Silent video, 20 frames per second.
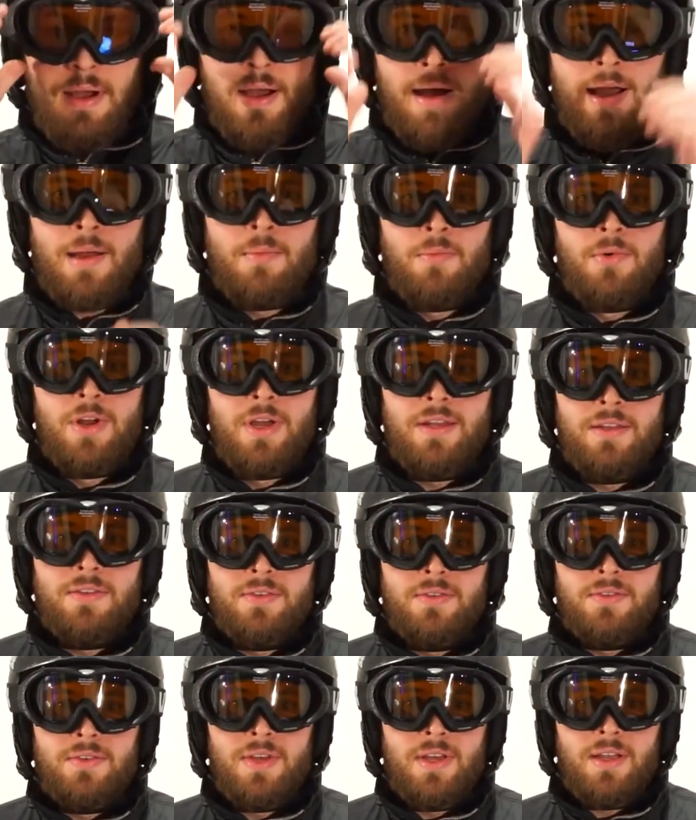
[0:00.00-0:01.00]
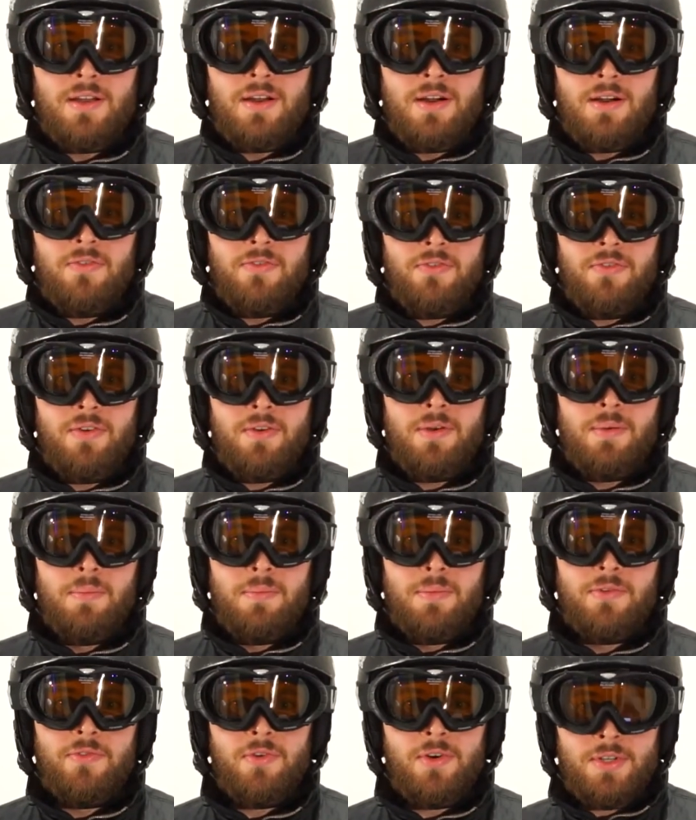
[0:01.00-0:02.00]
I'm ready to take off. But
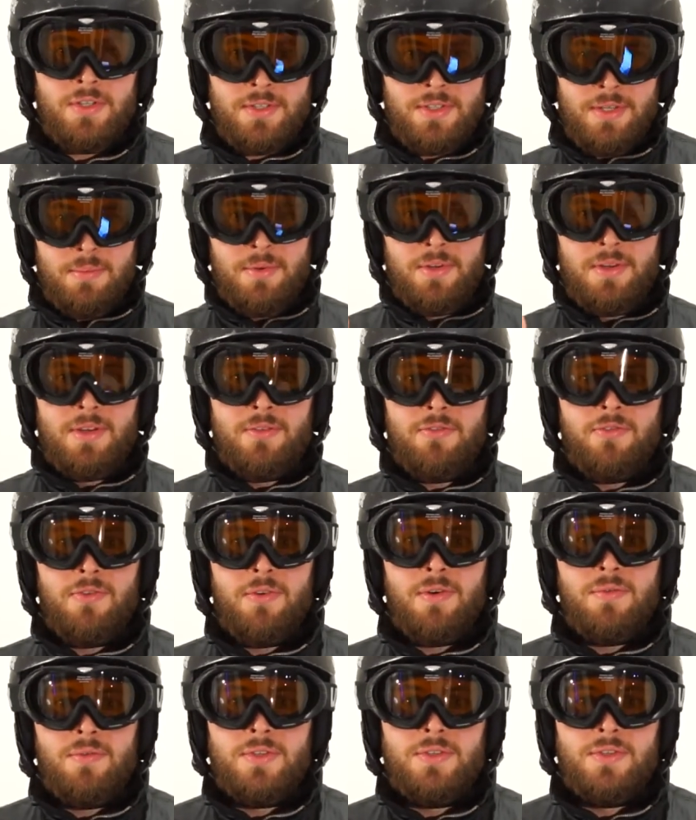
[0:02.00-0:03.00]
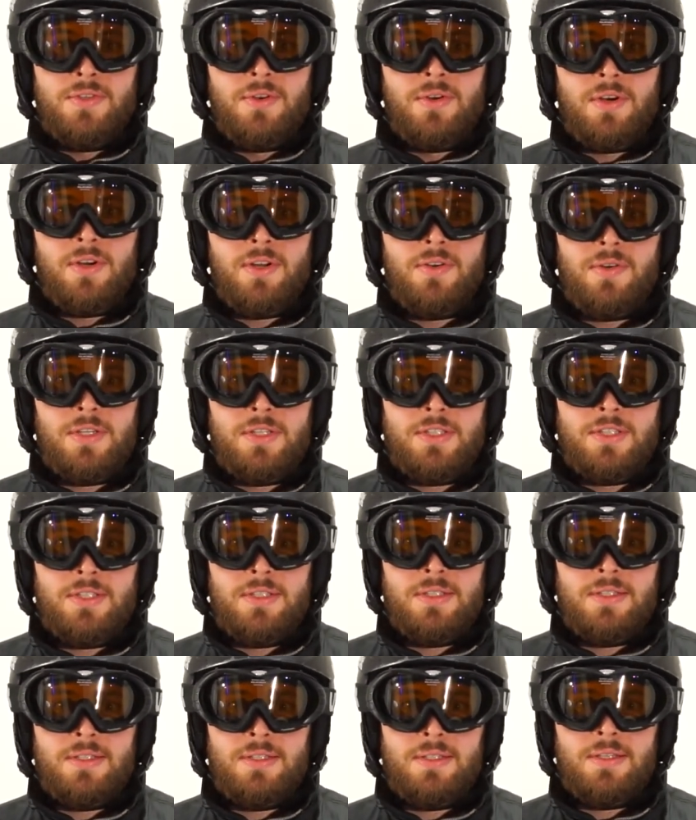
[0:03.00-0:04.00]
first, I'm looking forward to your
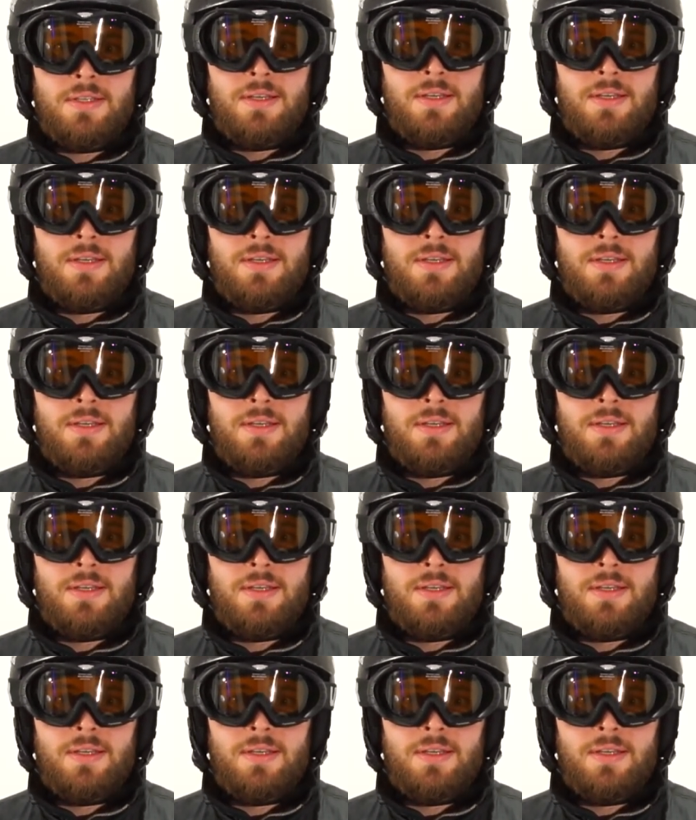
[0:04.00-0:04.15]
questions.